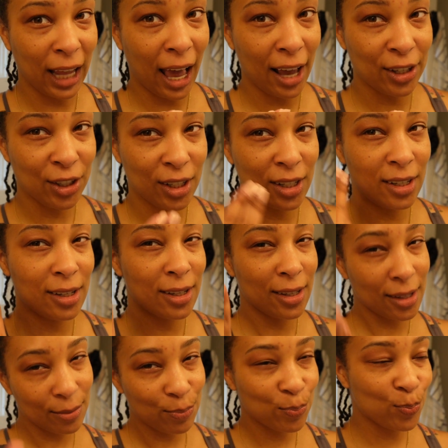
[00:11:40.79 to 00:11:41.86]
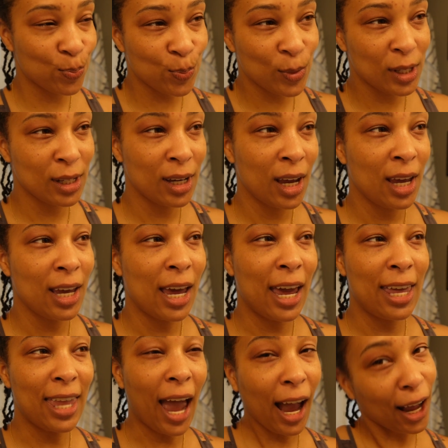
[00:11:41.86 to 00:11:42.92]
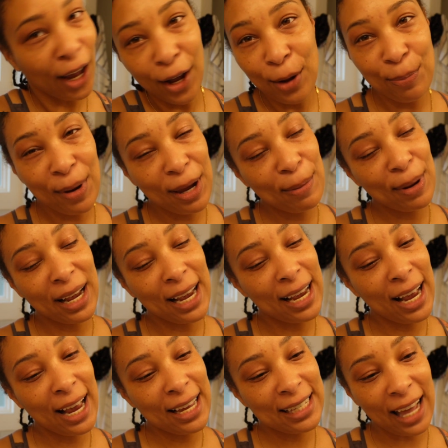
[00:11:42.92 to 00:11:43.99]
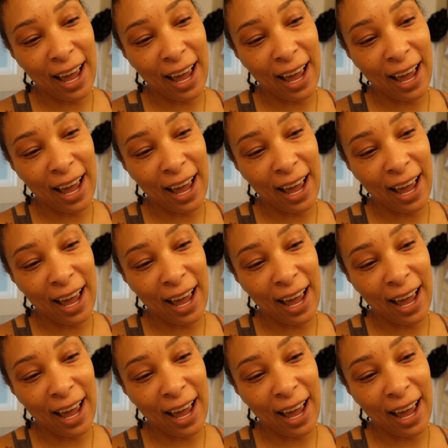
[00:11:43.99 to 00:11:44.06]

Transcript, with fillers: lashes and that could be because